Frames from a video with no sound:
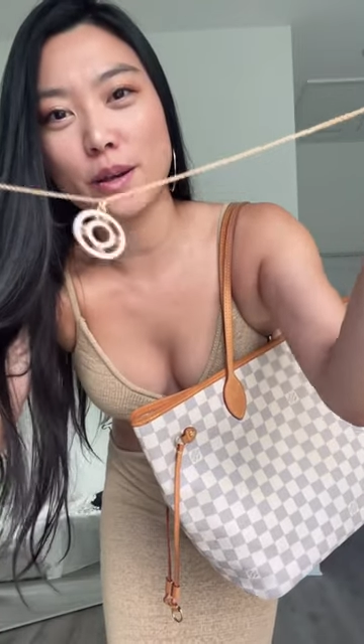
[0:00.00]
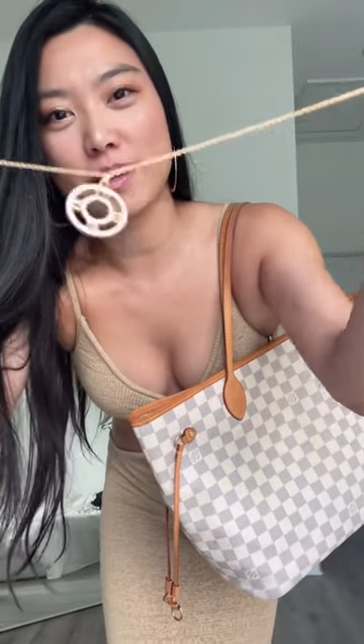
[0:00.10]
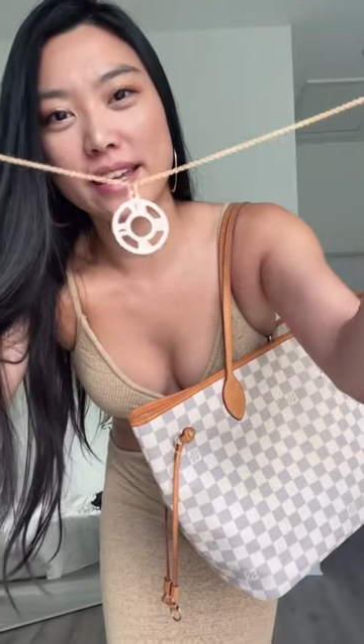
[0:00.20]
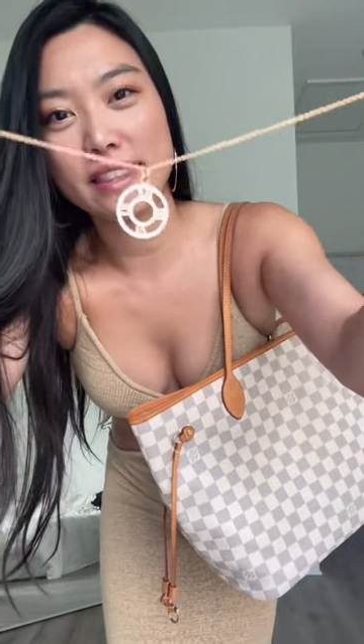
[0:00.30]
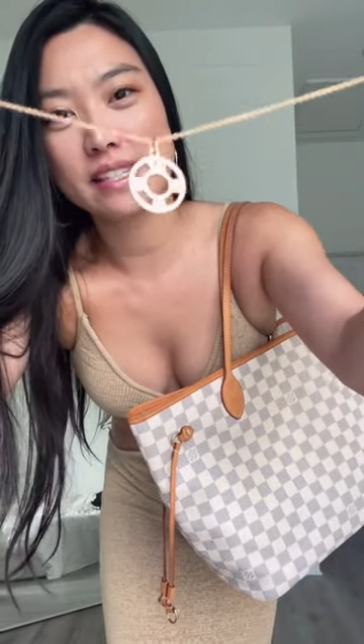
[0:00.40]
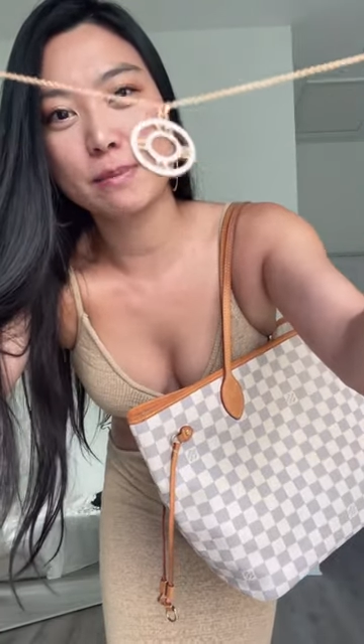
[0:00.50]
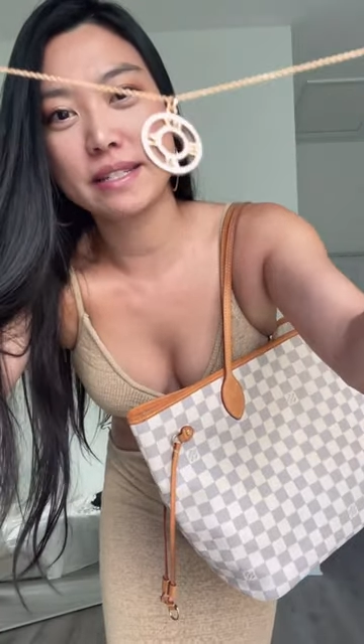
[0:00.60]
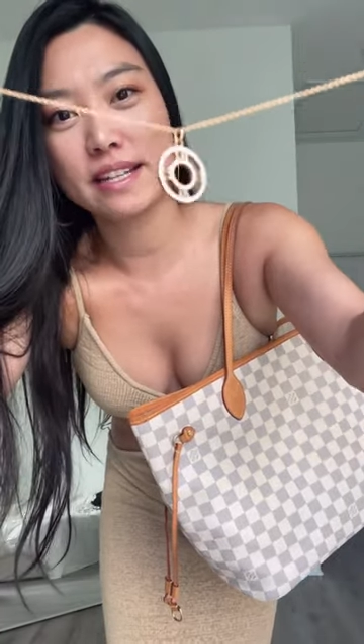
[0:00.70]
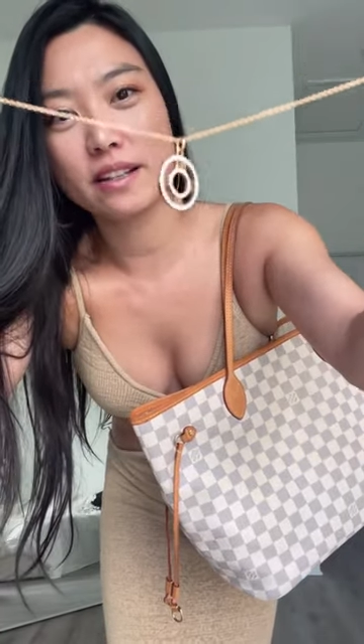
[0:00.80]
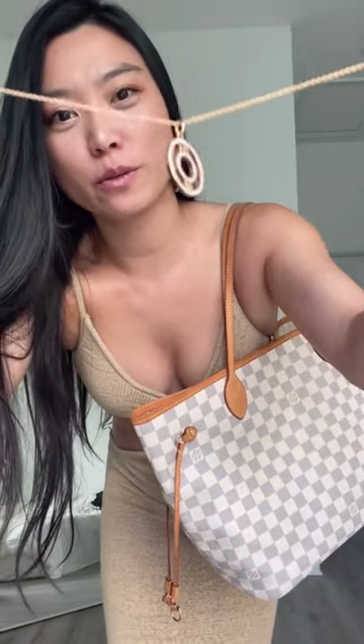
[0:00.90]
Like this
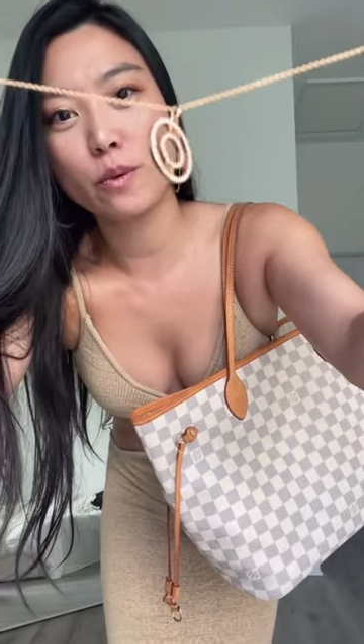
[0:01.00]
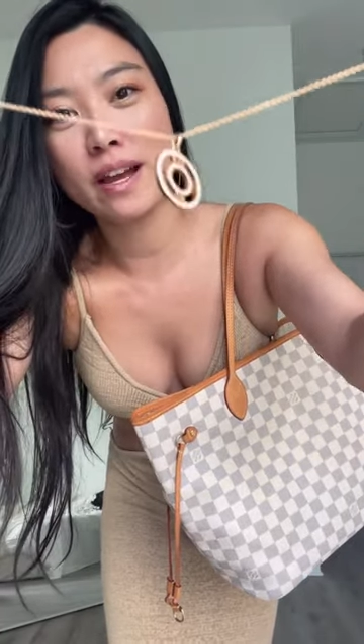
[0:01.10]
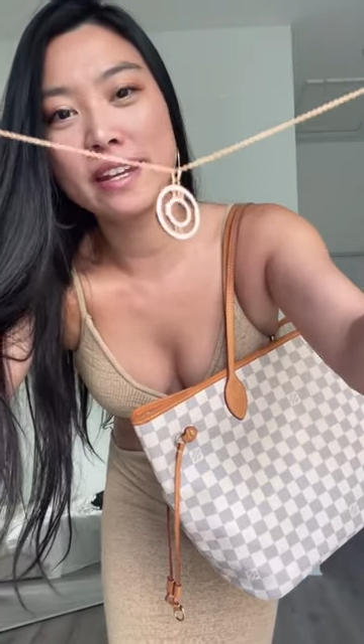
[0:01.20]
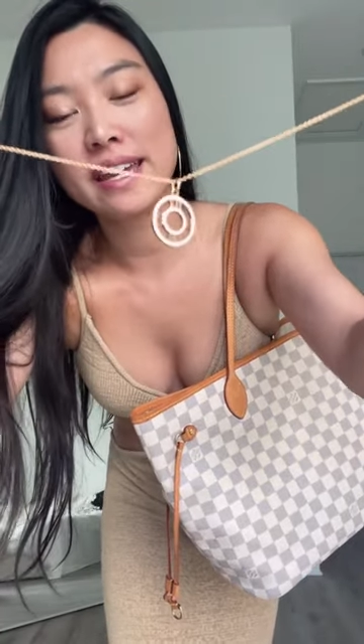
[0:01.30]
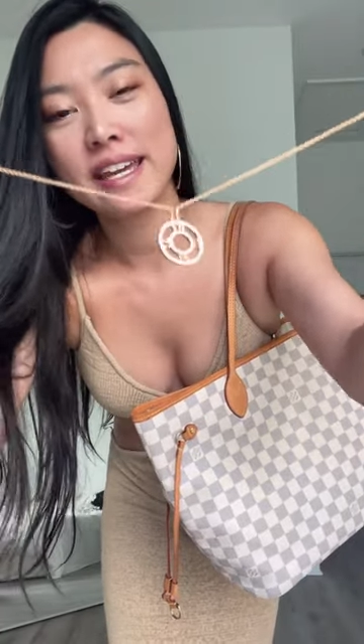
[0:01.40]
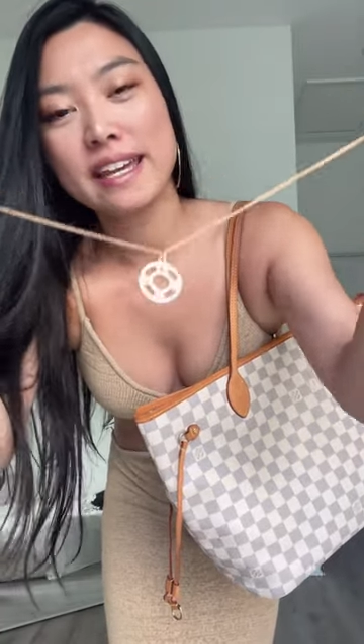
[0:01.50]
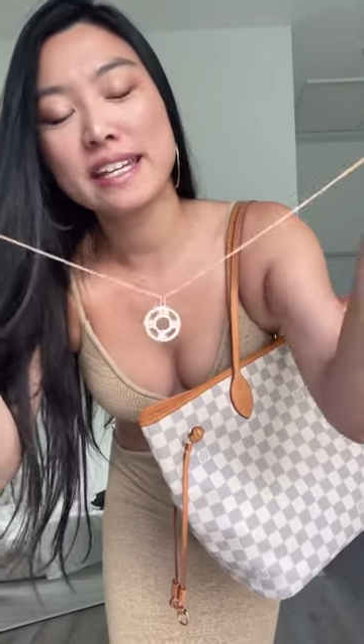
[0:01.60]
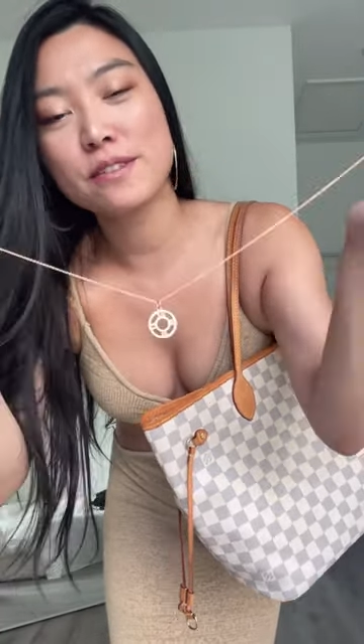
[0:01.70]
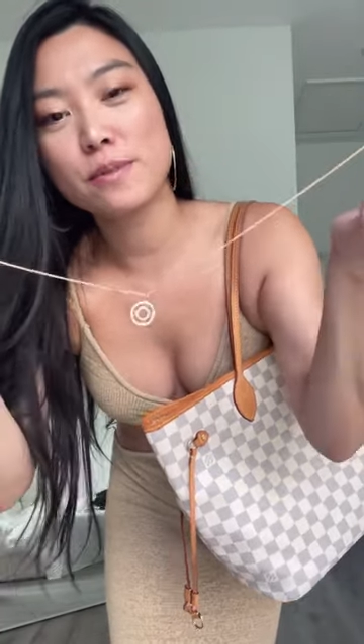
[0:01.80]
particular one is from